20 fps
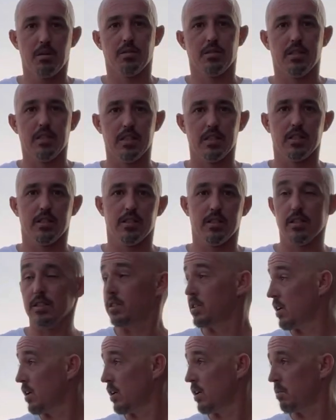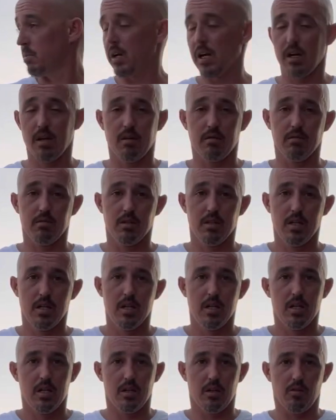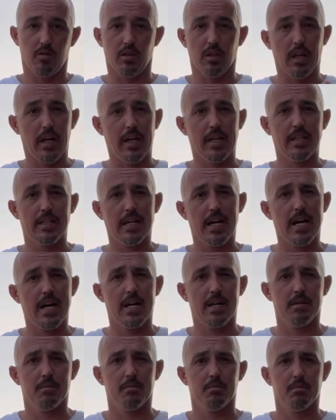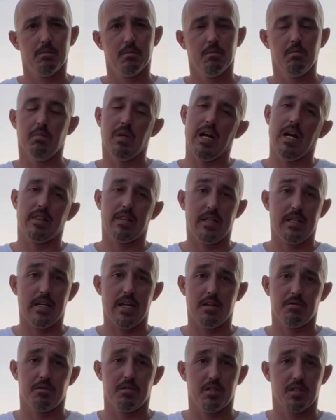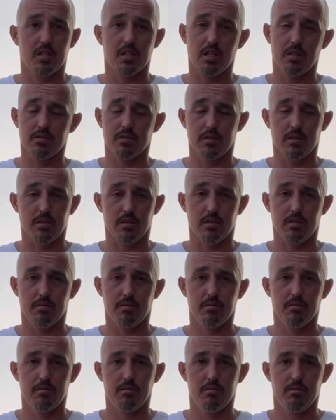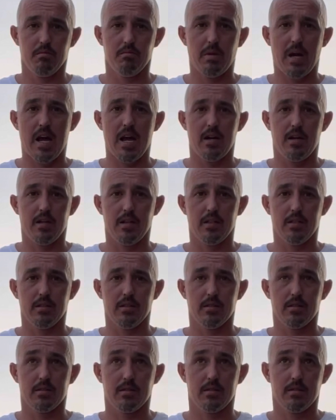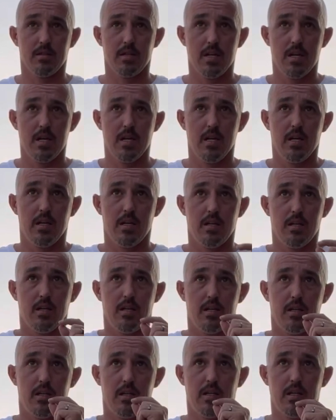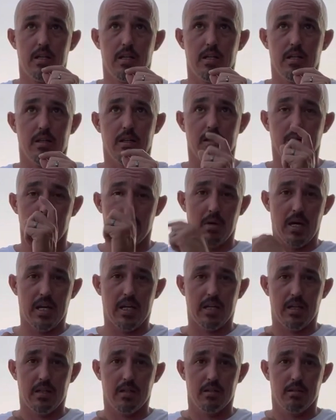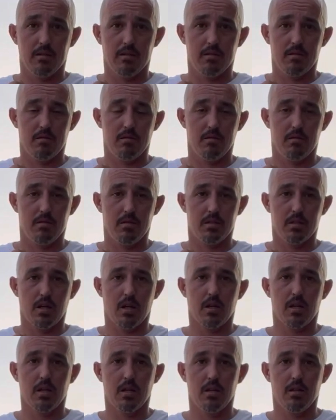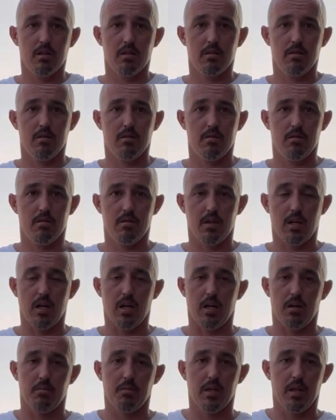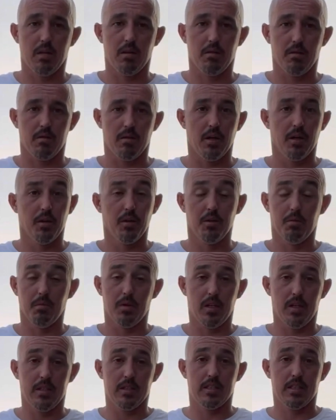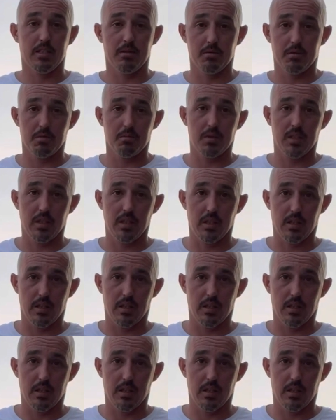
initially concerned about the relay time, but I think that was just because of the batteries in the main circuit being a little low, but it seems to be